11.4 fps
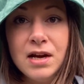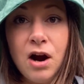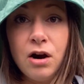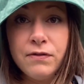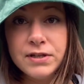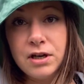
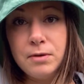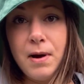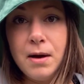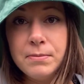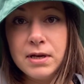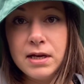harvest our
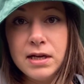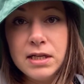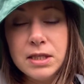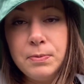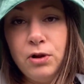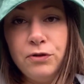
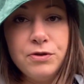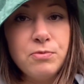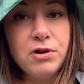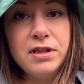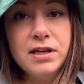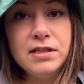pumpkins, pull a few
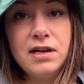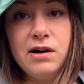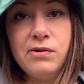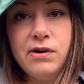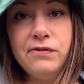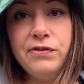more things
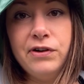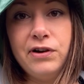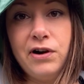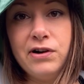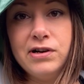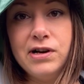out of the
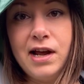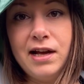garden,